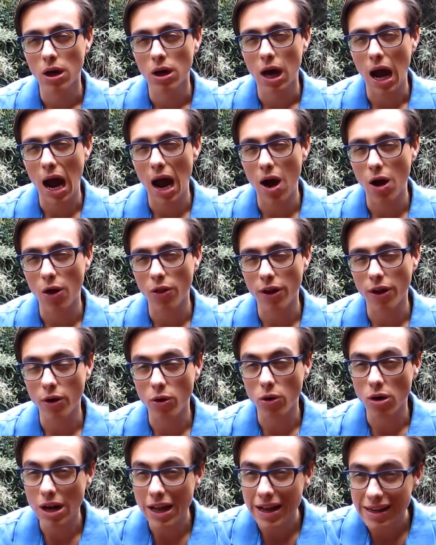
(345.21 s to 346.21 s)
how
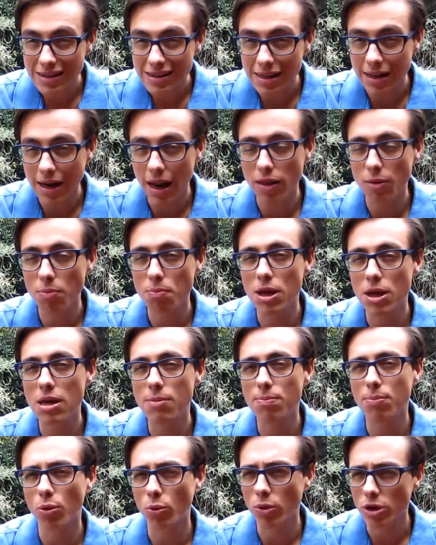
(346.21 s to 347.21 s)
they're less than other
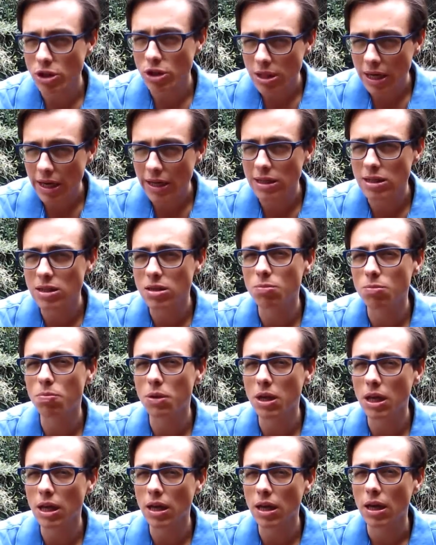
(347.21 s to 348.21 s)
people, which tends to
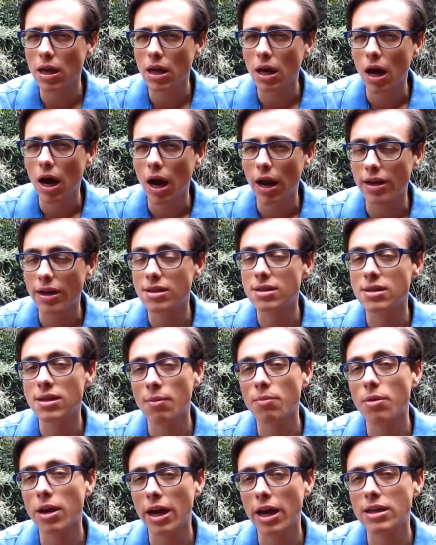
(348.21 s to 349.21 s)
be, in
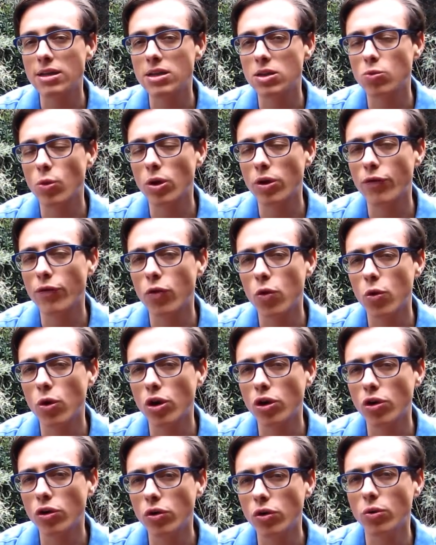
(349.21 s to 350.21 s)
some cases, what a 4
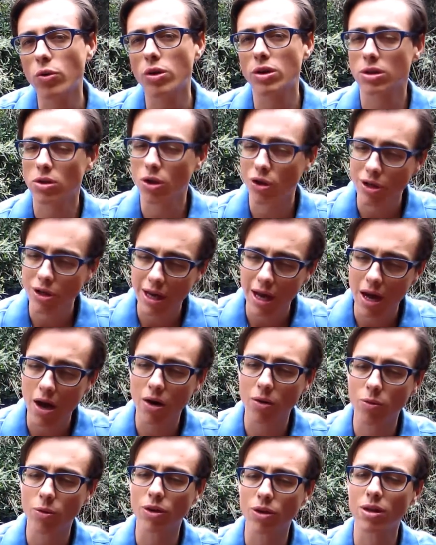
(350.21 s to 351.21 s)
could do is go
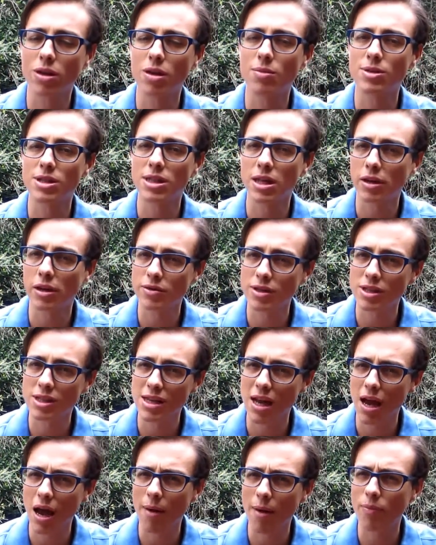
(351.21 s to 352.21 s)
down within themselves and
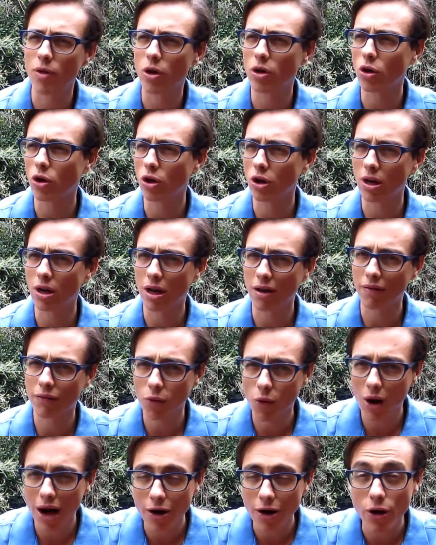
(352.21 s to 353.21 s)
say, I'm not good enough
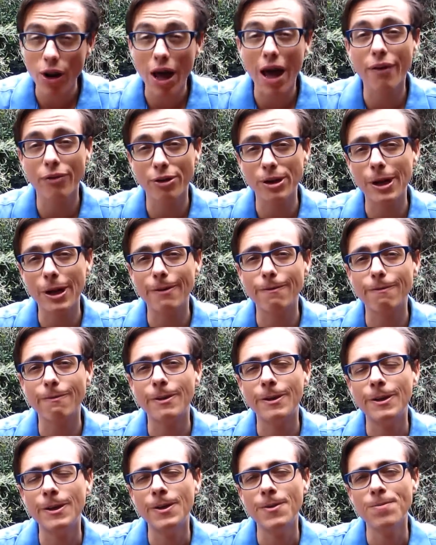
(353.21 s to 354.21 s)
or I don't have enough.
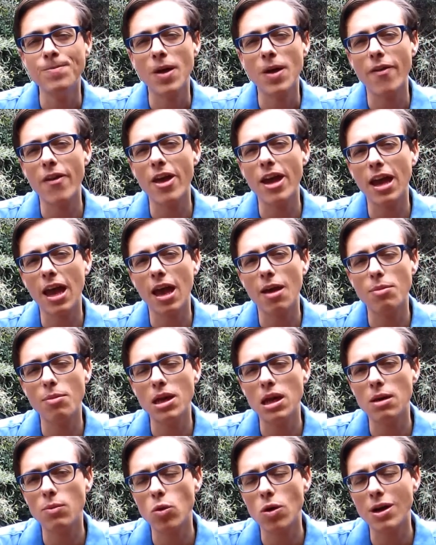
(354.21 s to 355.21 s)
And they can
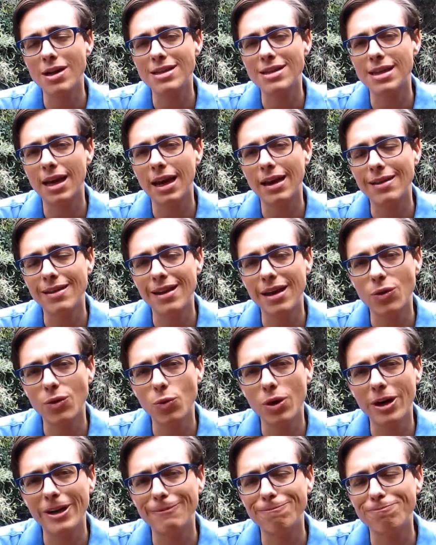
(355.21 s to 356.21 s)
become quite sad in that way.